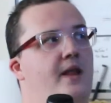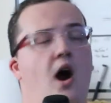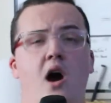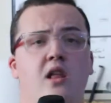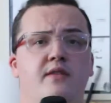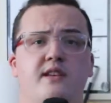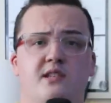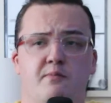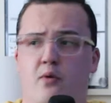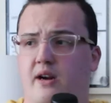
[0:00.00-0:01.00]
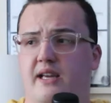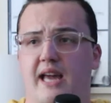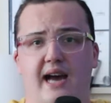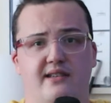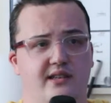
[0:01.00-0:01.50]
All of the supporting
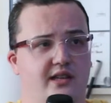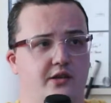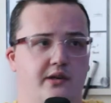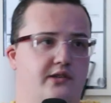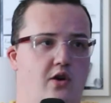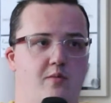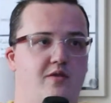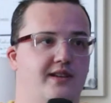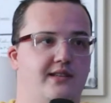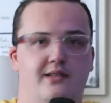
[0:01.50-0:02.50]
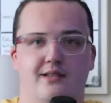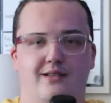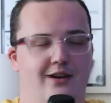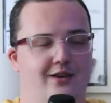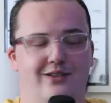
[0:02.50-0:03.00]
cast in the Toy Story movies,
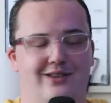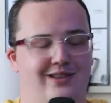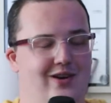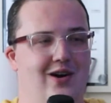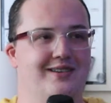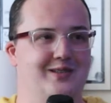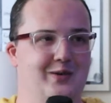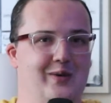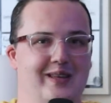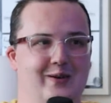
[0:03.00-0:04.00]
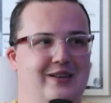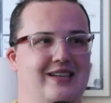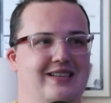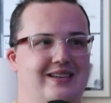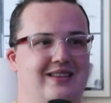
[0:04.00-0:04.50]
they're also really,
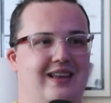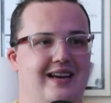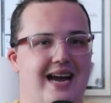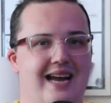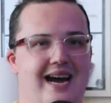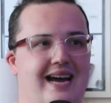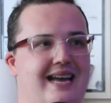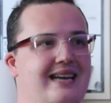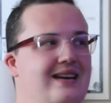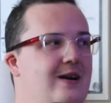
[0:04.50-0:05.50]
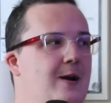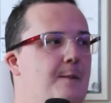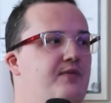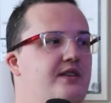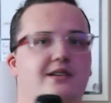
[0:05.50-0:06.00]
really good. Like I
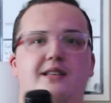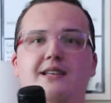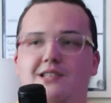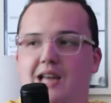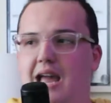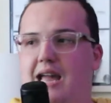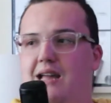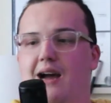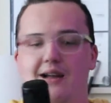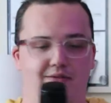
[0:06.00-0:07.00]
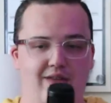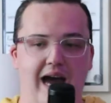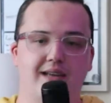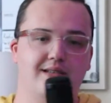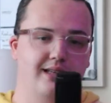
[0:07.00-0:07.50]
to this day,
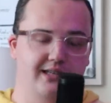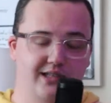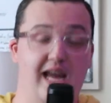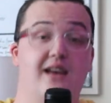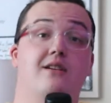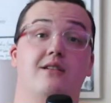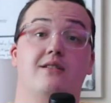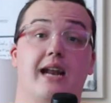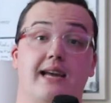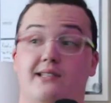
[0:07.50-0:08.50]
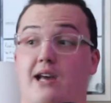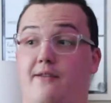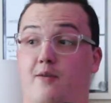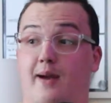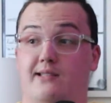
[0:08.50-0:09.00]
that is the standard that I set
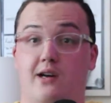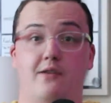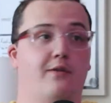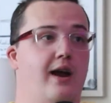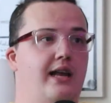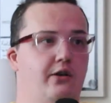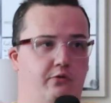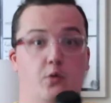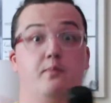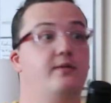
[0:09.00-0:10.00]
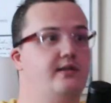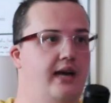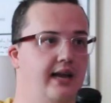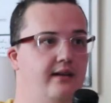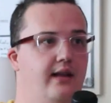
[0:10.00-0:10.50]
for myself for any group setting.